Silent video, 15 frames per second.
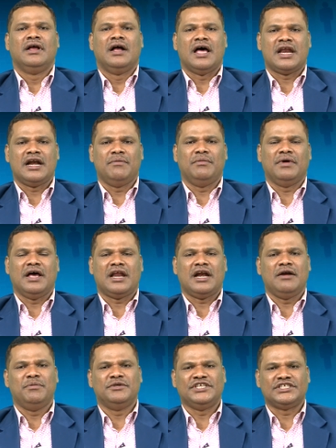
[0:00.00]

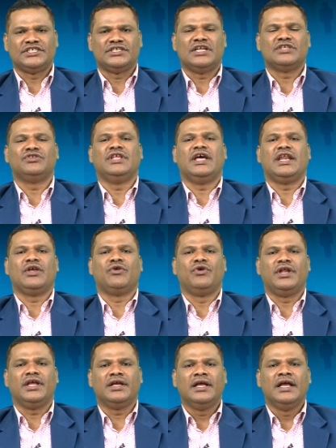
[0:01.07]
R&B section also they are
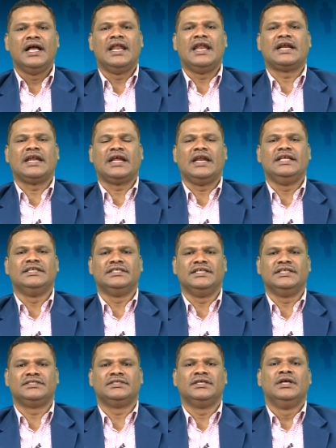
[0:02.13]
recruiting electrical
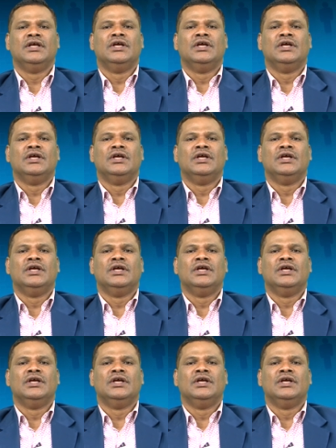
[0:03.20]
engineers.